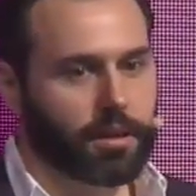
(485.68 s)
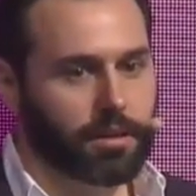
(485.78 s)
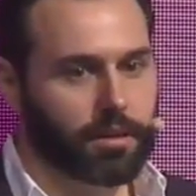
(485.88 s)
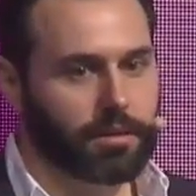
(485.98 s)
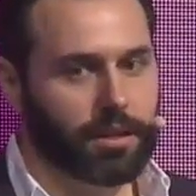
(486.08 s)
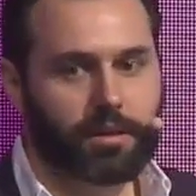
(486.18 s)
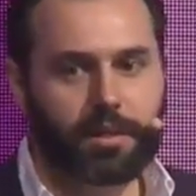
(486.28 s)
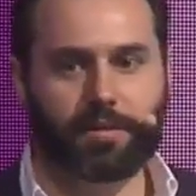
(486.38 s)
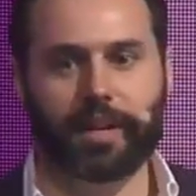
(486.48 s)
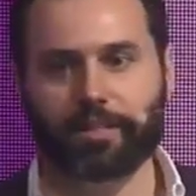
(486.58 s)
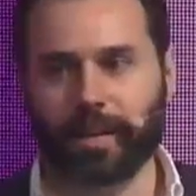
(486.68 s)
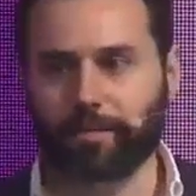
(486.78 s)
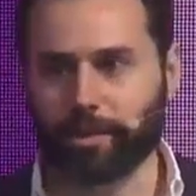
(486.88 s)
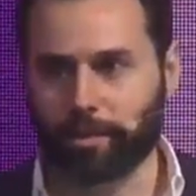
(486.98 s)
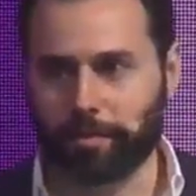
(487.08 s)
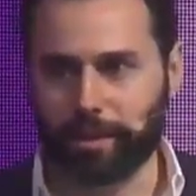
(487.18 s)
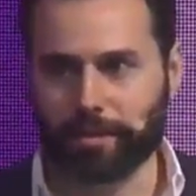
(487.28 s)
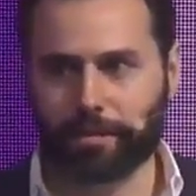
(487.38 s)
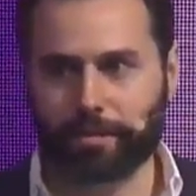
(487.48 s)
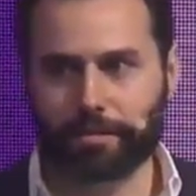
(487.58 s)
the, the only advantage they have is speed.
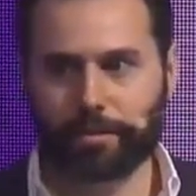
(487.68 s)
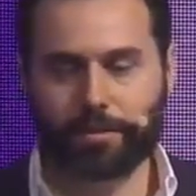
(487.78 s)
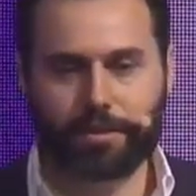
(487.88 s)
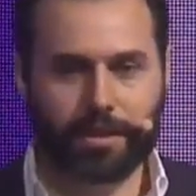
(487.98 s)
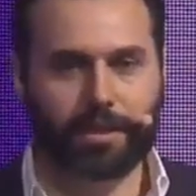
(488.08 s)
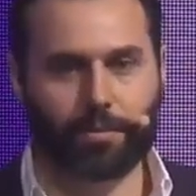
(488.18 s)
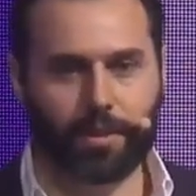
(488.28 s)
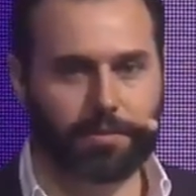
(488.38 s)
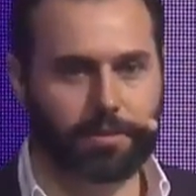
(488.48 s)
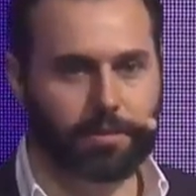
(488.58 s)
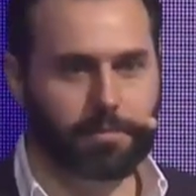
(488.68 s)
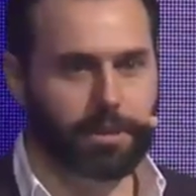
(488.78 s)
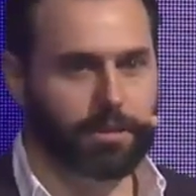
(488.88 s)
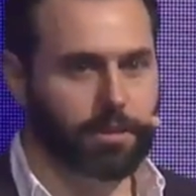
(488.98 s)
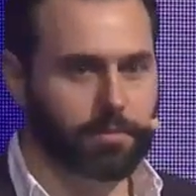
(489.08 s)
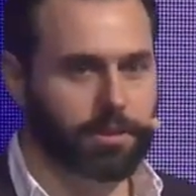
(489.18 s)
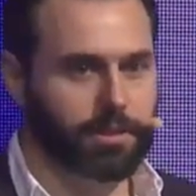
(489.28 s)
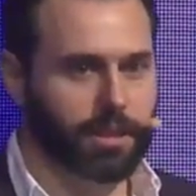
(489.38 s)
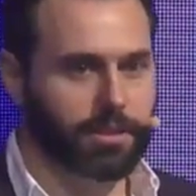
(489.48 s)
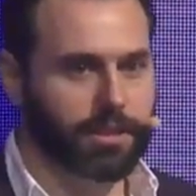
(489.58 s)
So if you take that away from them with a long
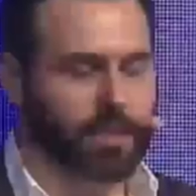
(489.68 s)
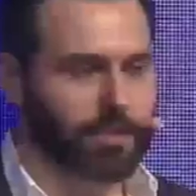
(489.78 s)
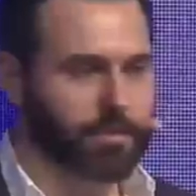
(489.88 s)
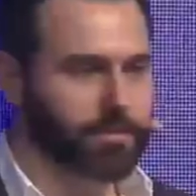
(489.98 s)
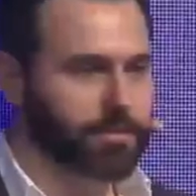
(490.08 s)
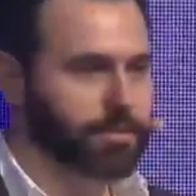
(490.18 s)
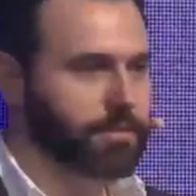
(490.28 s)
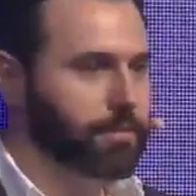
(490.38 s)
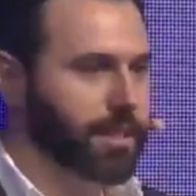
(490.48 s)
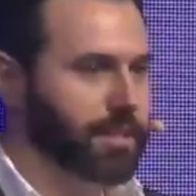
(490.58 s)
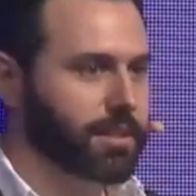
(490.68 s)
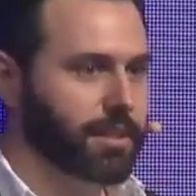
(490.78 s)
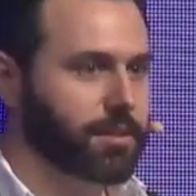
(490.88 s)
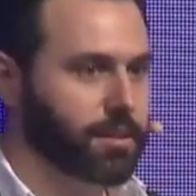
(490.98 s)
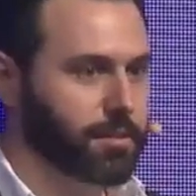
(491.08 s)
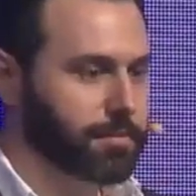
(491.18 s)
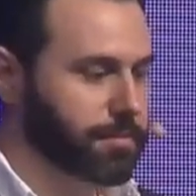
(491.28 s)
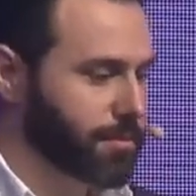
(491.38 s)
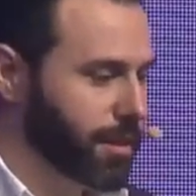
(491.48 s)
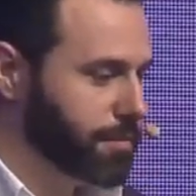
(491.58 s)
process, then you've you basically killed them,
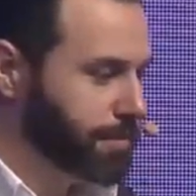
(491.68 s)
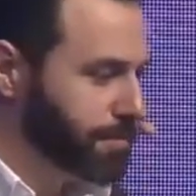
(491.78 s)
right?